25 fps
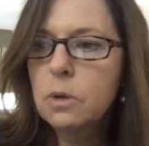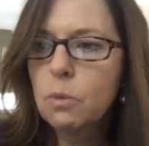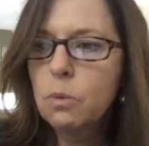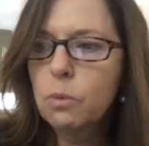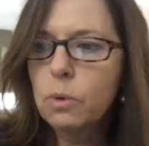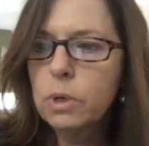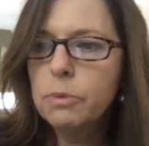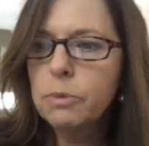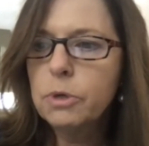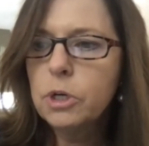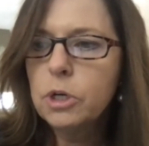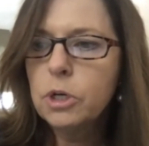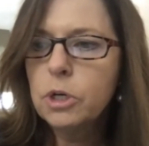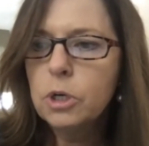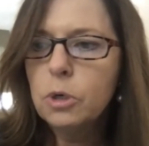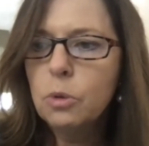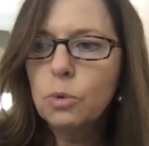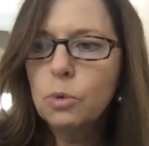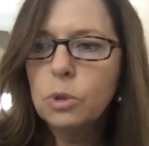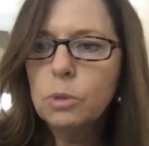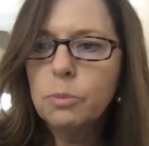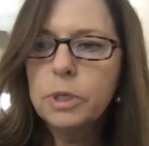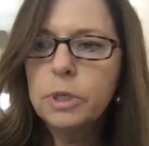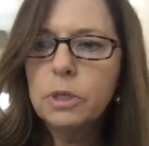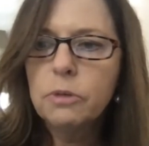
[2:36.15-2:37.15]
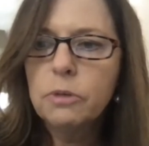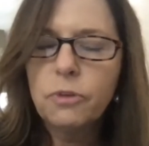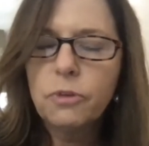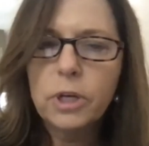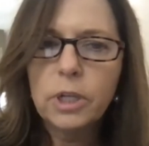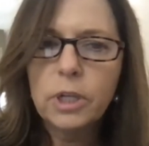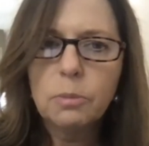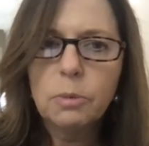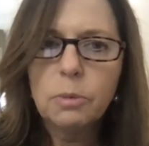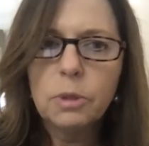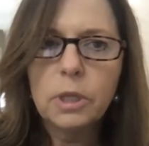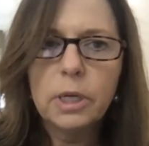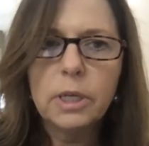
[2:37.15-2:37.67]
webinar will be
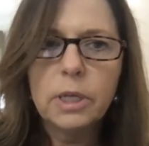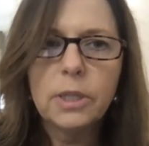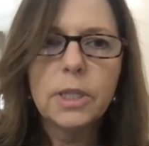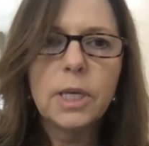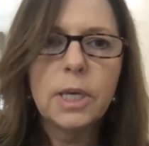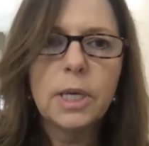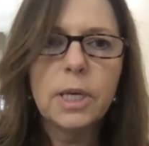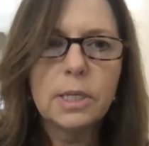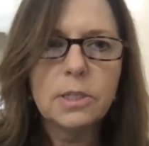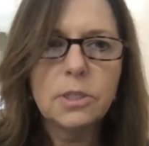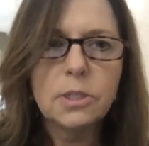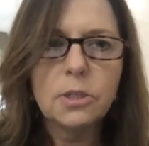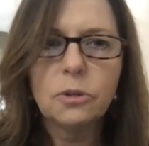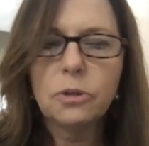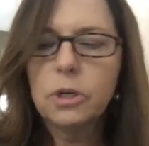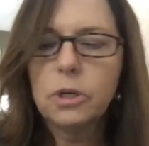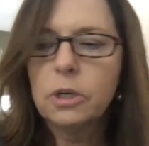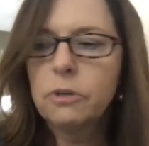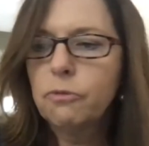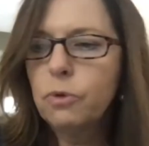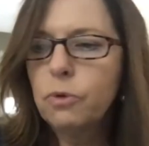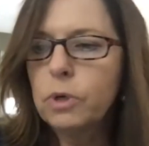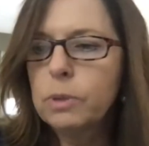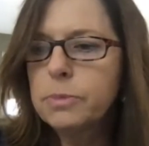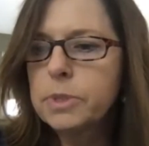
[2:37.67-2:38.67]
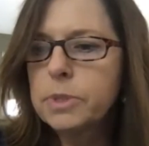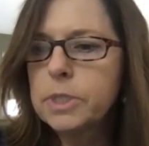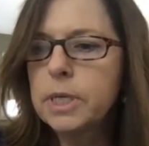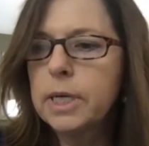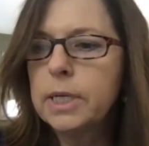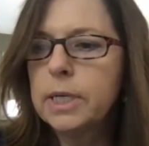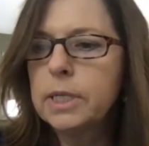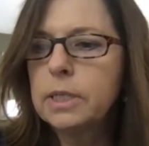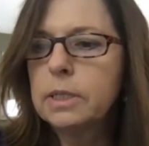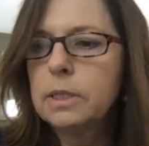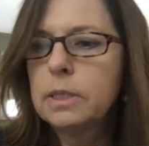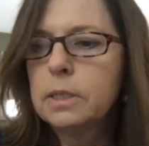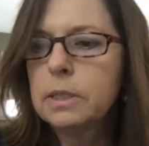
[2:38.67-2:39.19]
available on the SRF
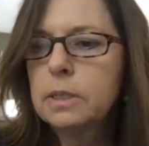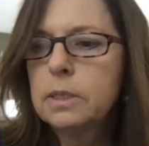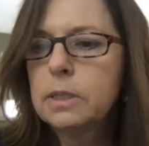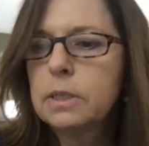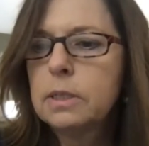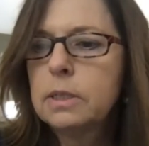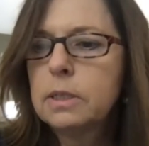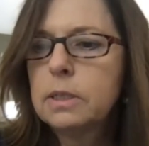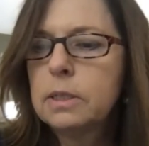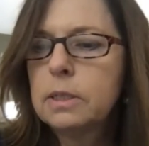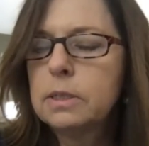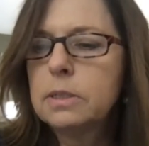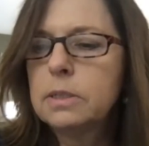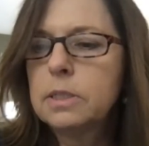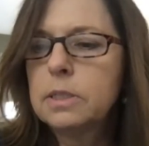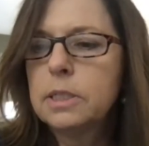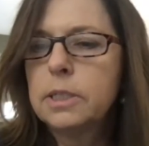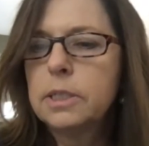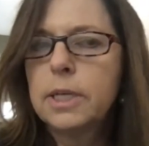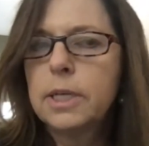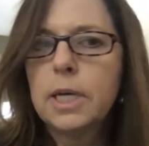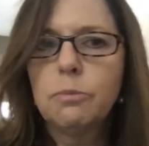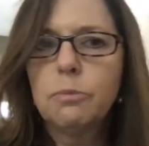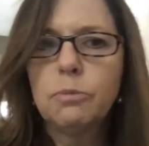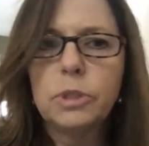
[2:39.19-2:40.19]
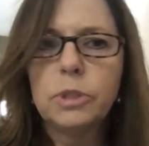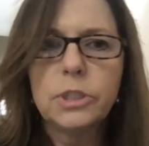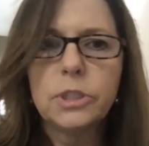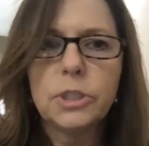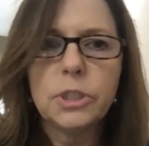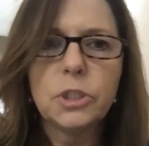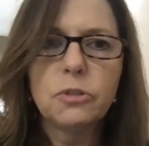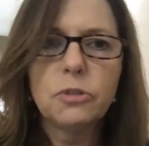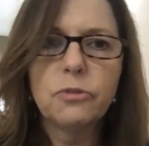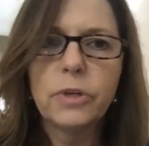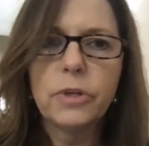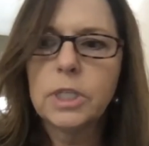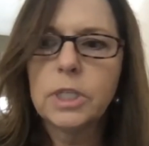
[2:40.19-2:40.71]
website,
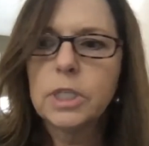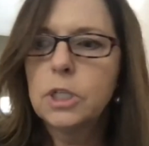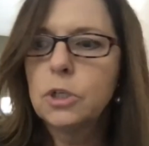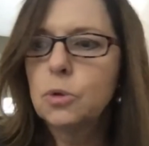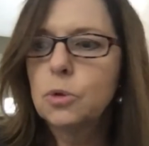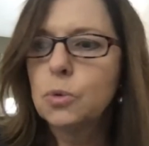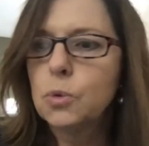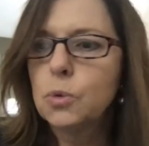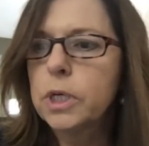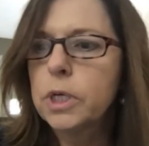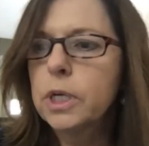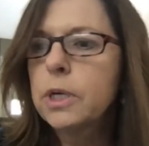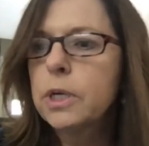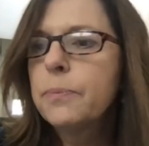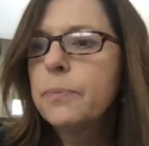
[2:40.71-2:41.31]
syngapresearchfund.org.